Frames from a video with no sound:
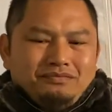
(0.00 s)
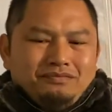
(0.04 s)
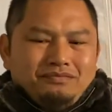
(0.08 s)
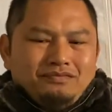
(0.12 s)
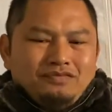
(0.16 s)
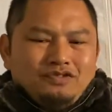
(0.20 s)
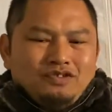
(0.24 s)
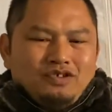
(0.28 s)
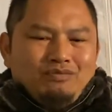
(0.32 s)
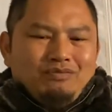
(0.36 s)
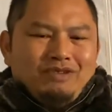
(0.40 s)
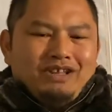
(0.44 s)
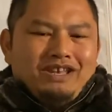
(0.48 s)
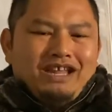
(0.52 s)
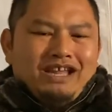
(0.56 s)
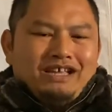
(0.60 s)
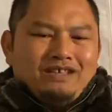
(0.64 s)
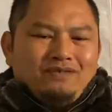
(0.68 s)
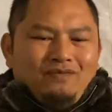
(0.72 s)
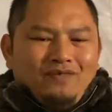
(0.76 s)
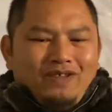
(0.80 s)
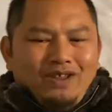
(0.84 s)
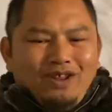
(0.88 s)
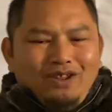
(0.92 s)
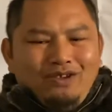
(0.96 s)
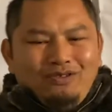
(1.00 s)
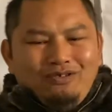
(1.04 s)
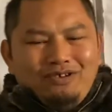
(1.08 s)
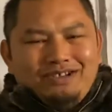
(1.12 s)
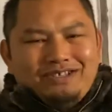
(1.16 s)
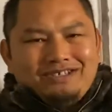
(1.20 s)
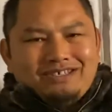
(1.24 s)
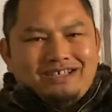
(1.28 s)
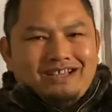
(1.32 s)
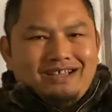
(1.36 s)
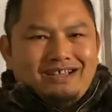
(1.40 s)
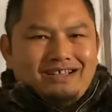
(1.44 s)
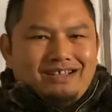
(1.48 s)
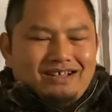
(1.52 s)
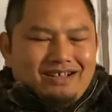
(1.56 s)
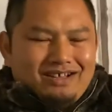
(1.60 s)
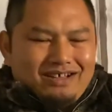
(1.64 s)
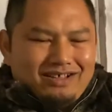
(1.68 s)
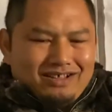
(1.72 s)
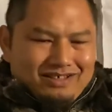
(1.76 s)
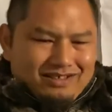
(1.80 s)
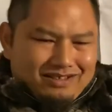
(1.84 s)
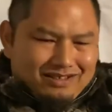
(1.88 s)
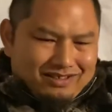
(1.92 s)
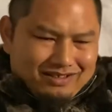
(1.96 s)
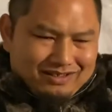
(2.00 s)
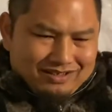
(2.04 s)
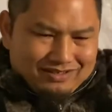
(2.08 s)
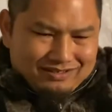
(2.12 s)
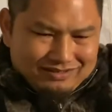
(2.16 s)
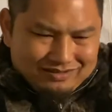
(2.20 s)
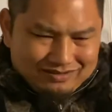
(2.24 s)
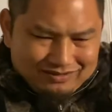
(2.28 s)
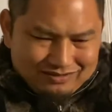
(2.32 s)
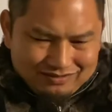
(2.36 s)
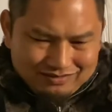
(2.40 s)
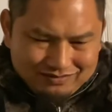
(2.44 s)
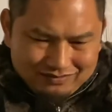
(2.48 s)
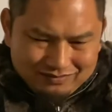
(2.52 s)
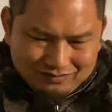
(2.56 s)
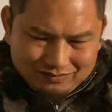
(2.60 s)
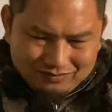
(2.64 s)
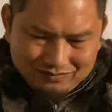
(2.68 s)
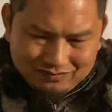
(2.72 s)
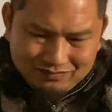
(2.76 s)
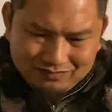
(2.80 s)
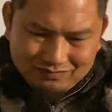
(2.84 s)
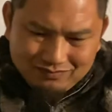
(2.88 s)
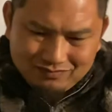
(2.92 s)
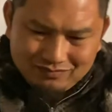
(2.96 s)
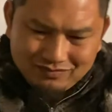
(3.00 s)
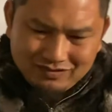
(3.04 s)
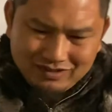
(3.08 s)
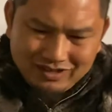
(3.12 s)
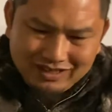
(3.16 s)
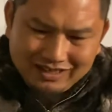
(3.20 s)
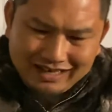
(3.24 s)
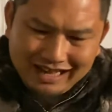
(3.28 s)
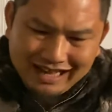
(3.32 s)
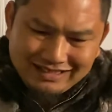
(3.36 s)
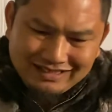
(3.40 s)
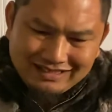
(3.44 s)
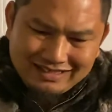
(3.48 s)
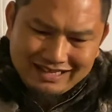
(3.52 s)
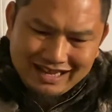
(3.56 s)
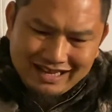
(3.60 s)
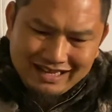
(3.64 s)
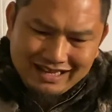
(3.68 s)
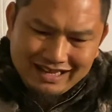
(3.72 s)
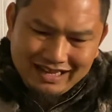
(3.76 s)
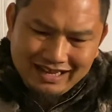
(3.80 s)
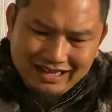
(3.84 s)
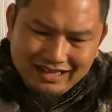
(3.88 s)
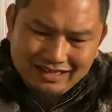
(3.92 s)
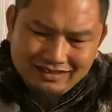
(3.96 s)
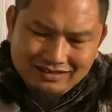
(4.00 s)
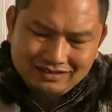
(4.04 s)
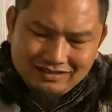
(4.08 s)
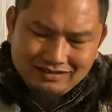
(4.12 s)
So my next video is in 1998,